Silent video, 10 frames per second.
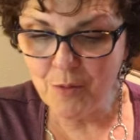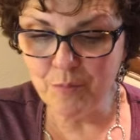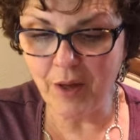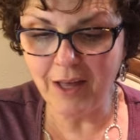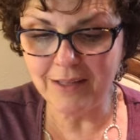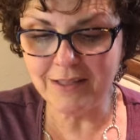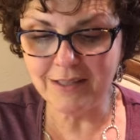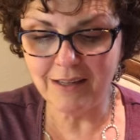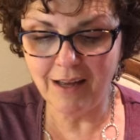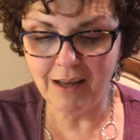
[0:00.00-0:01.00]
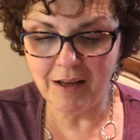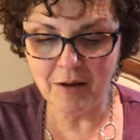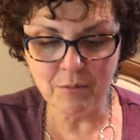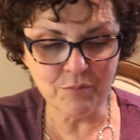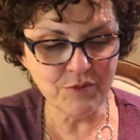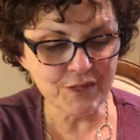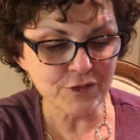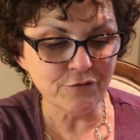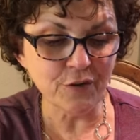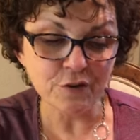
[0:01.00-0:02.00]
But uh,
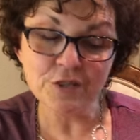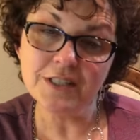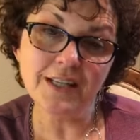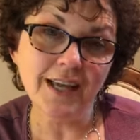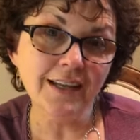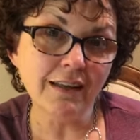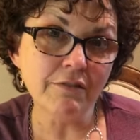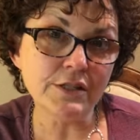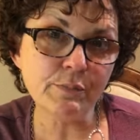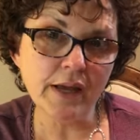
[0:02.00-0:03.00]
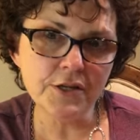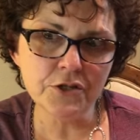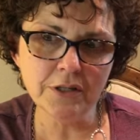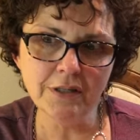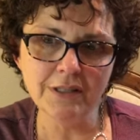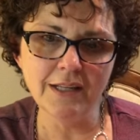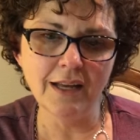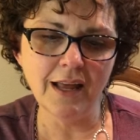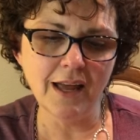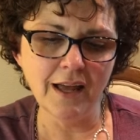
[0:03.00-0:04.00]
this first day, love is patient,
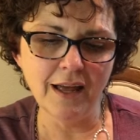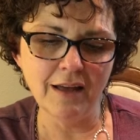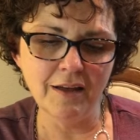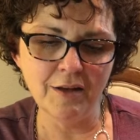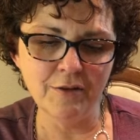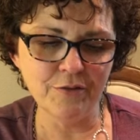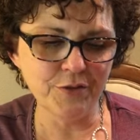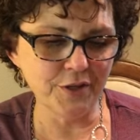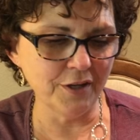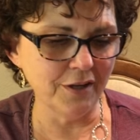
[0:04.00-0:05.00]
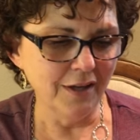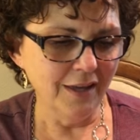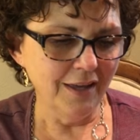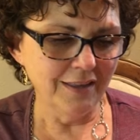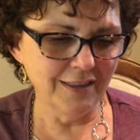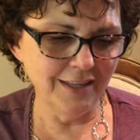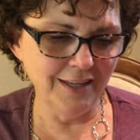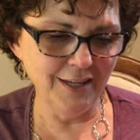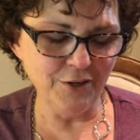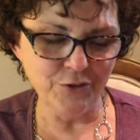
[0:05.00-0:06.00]
and uh, the
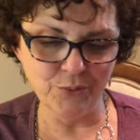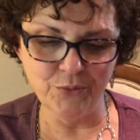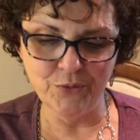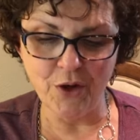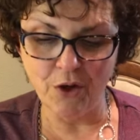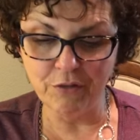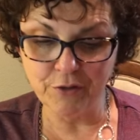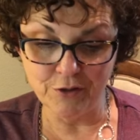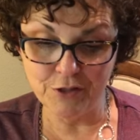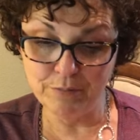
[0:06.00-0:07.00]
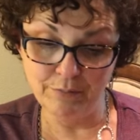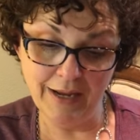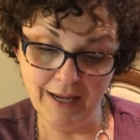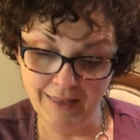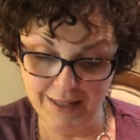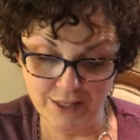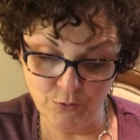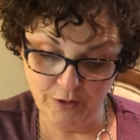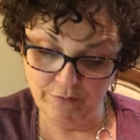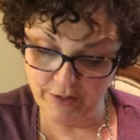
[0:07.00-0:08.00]
you know the, the authors made this
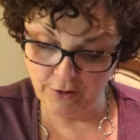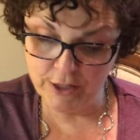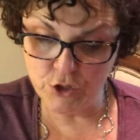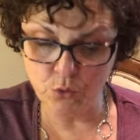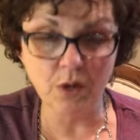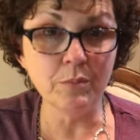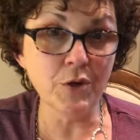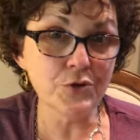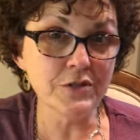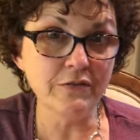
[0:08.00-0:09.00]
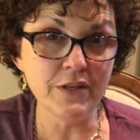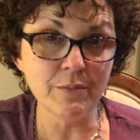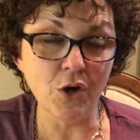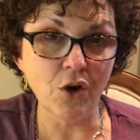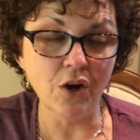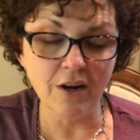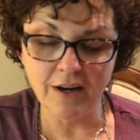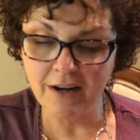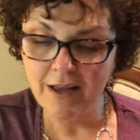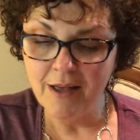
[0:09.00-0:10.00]
one very short. Most of them
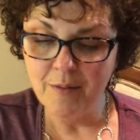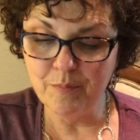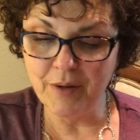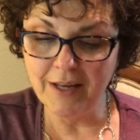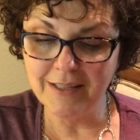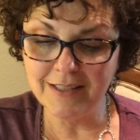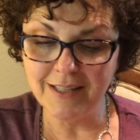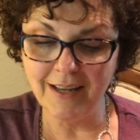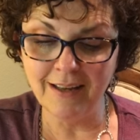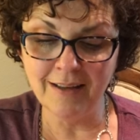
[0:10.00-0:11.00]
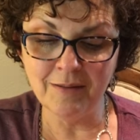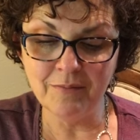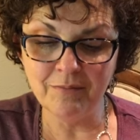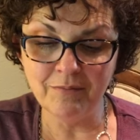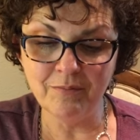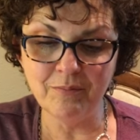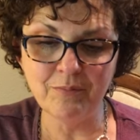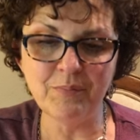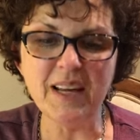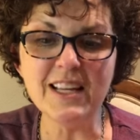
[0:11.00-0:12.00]
are, but um,
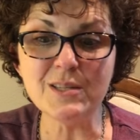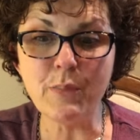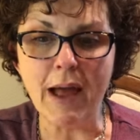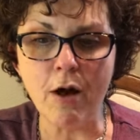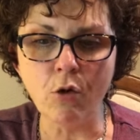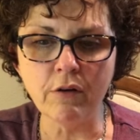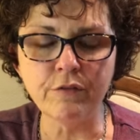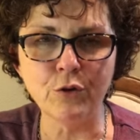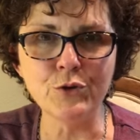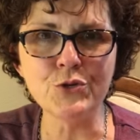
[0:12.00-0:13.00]
but it's powerful.